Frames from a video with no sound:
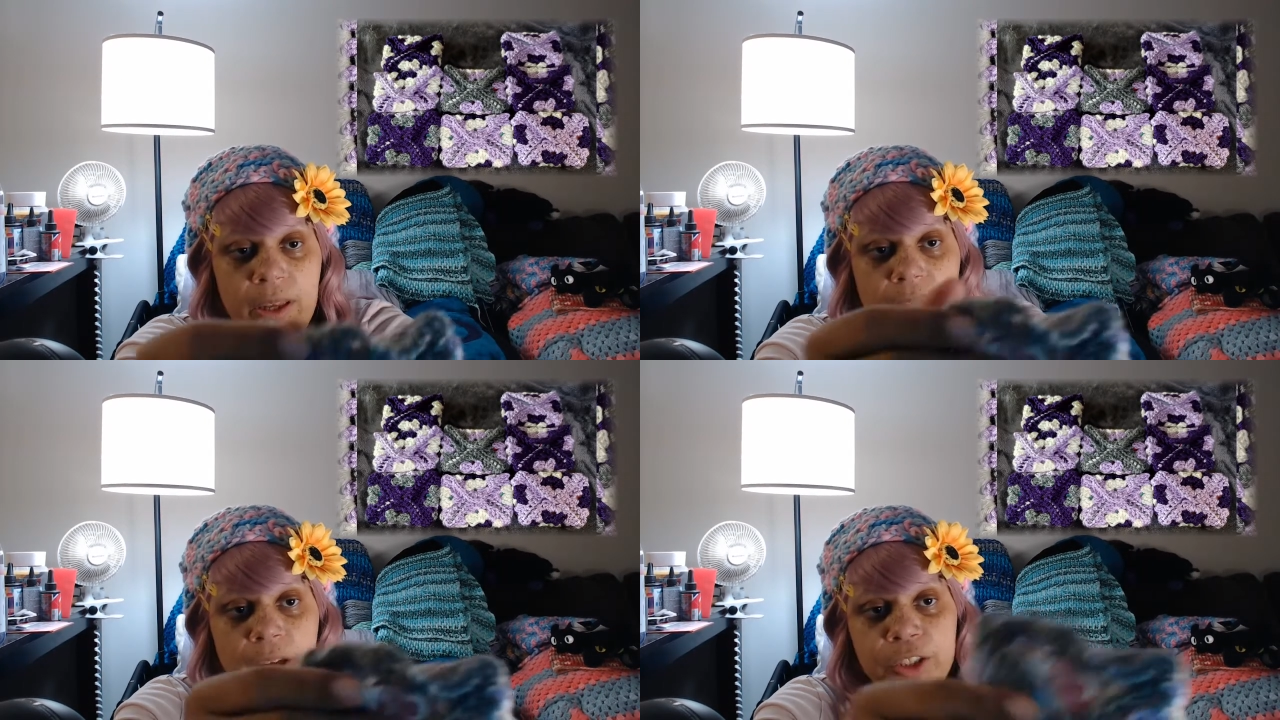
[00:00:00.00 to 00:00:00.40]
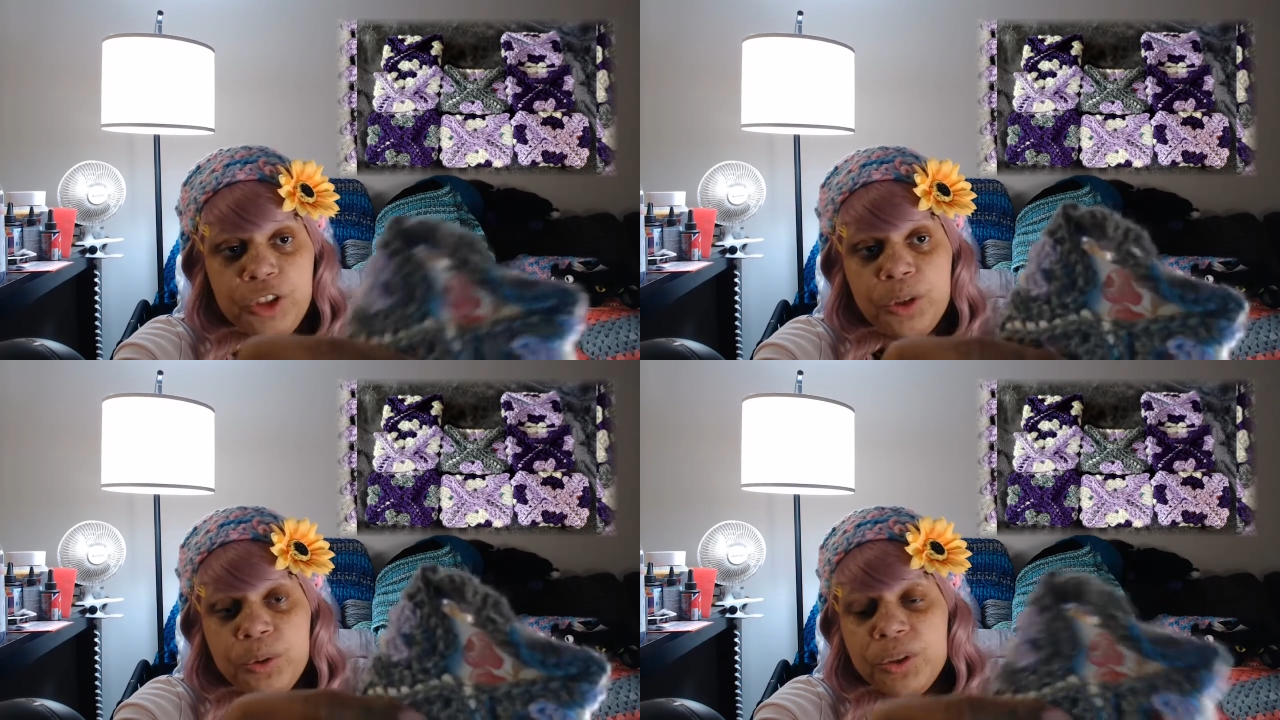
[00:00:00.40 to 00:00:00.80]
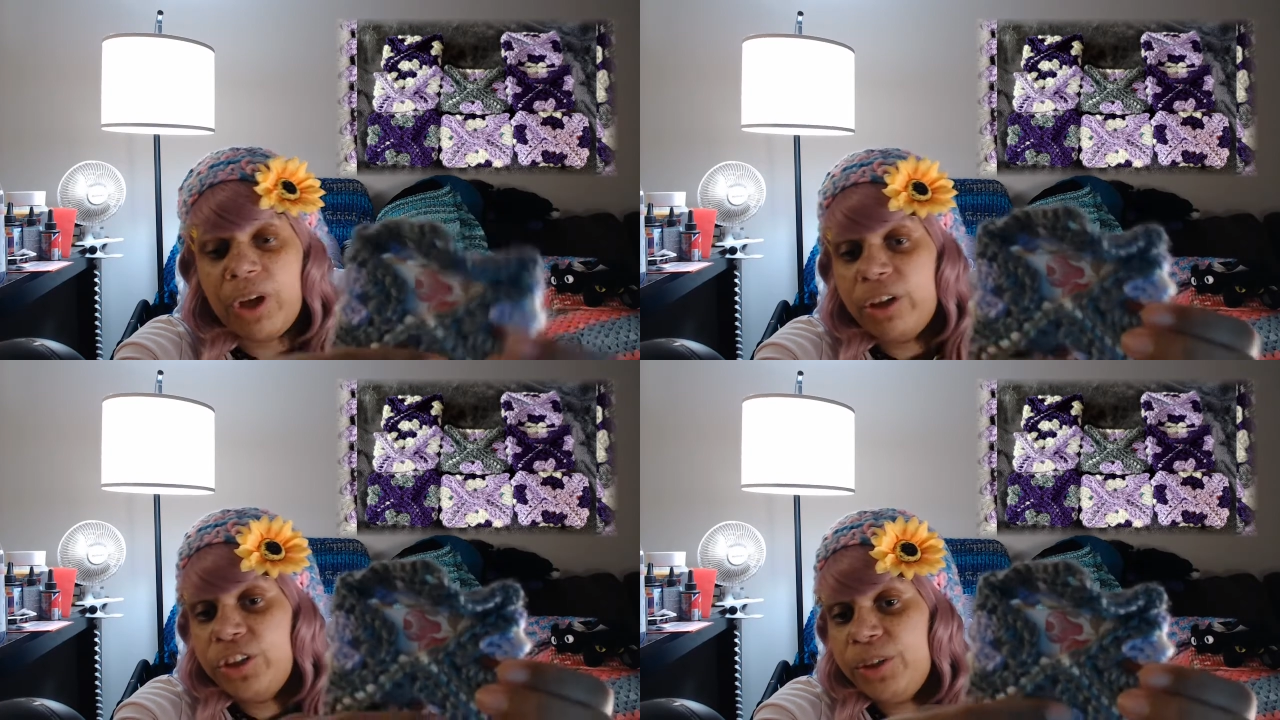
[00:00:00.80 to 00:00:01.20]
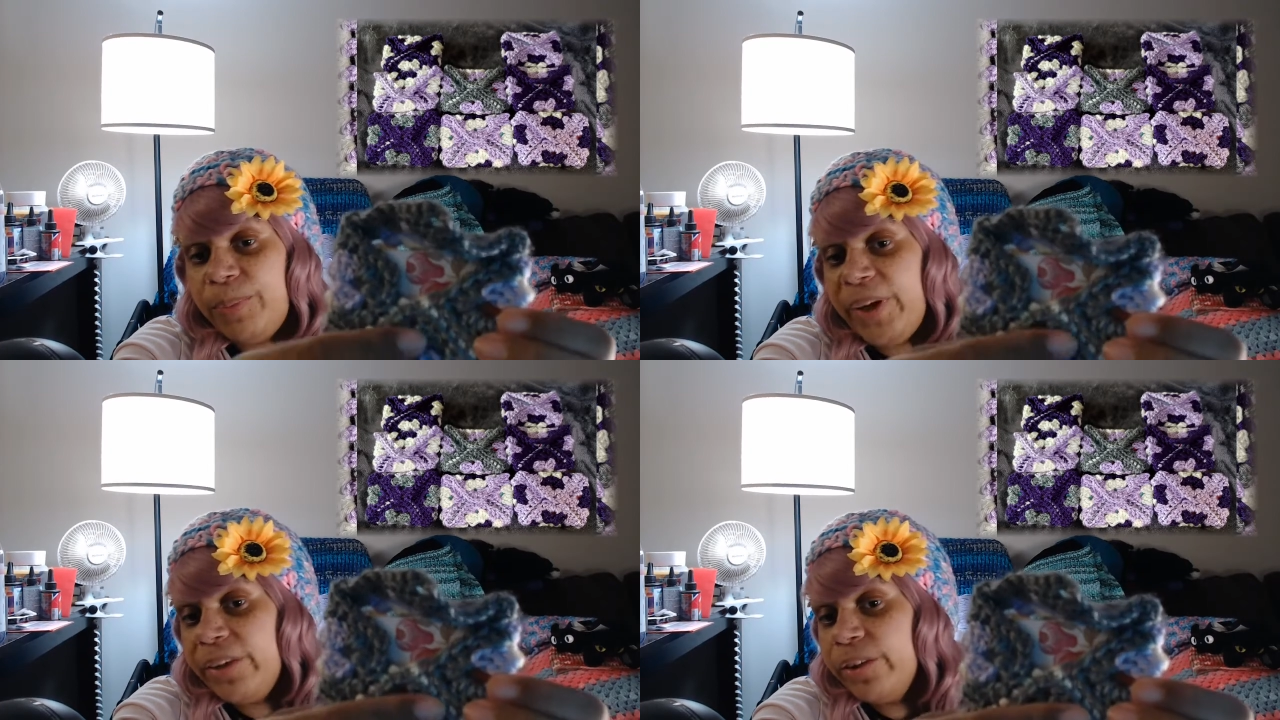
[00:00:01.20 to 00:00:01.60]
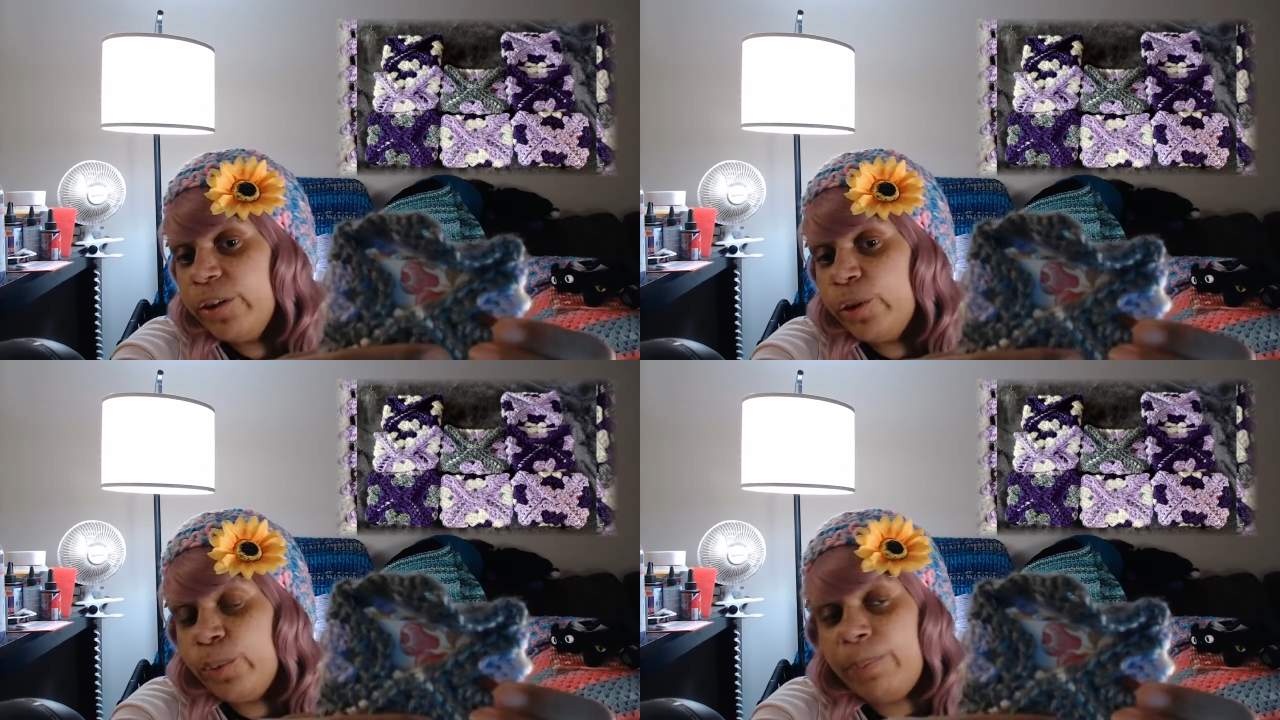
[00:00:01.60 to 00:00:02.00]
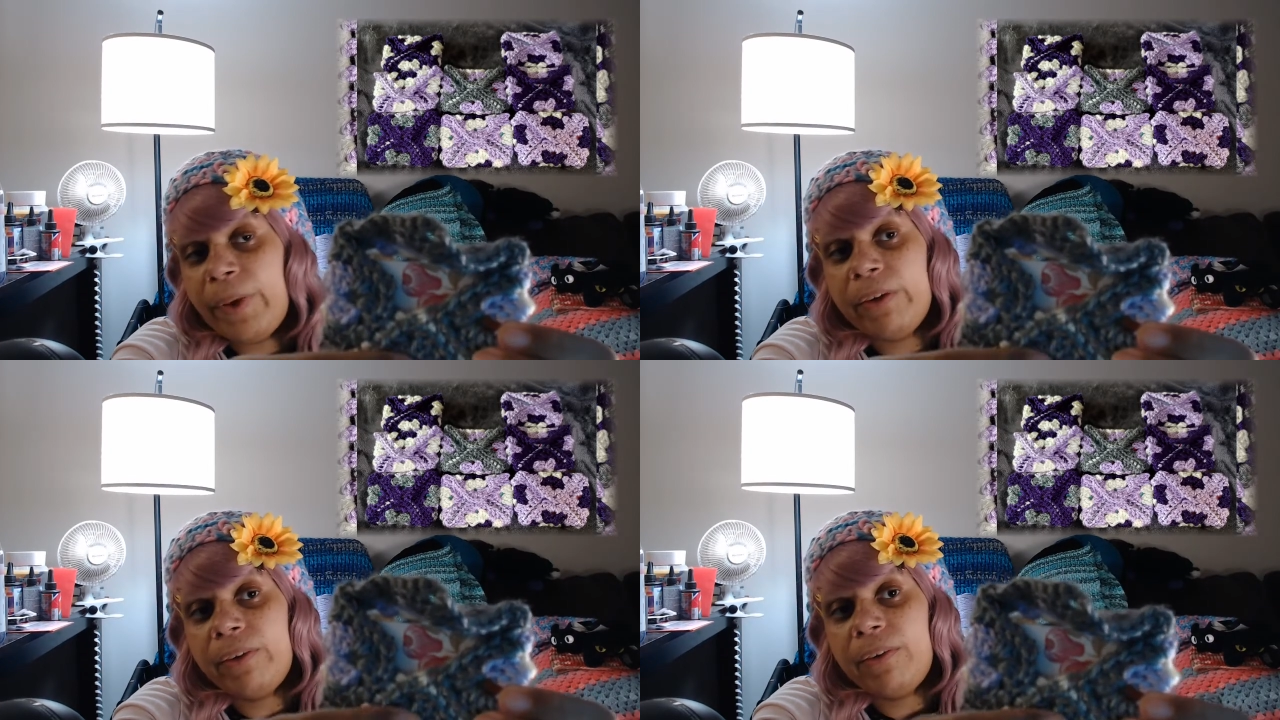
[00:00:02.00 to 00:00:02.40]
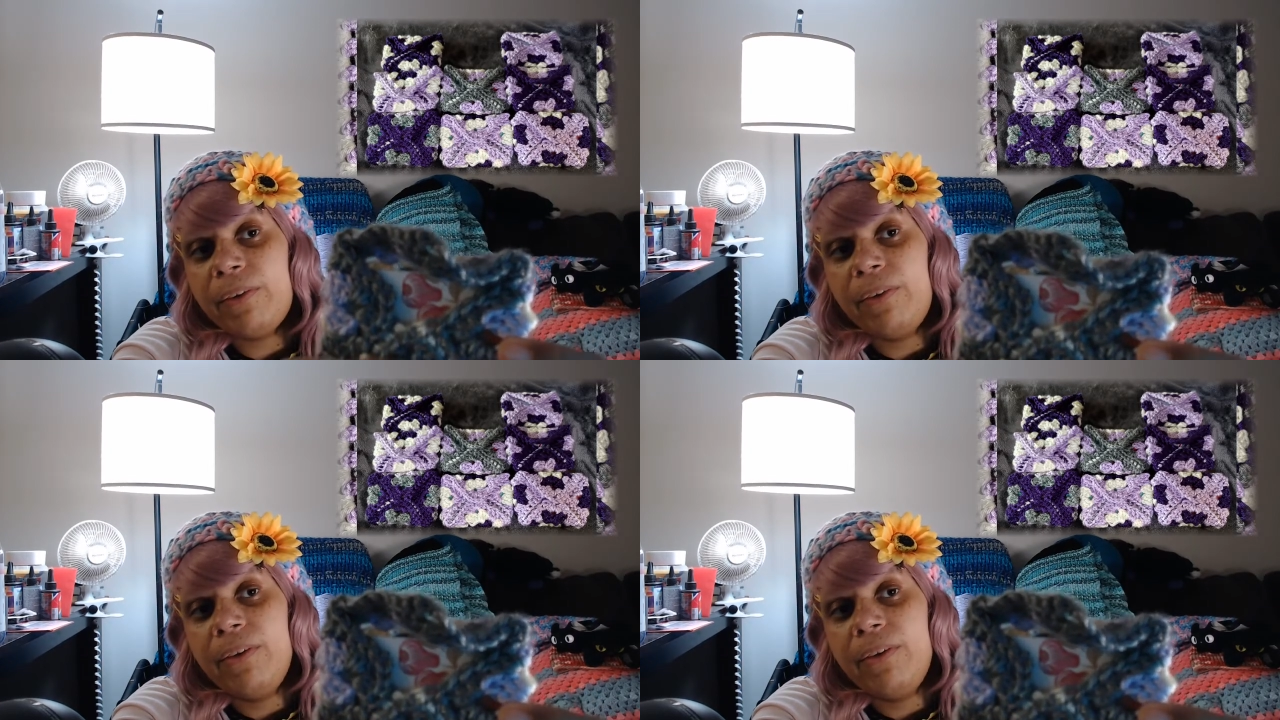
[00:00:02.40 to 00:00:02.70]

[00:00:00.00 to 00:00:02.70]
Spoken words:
I chose not to make the little button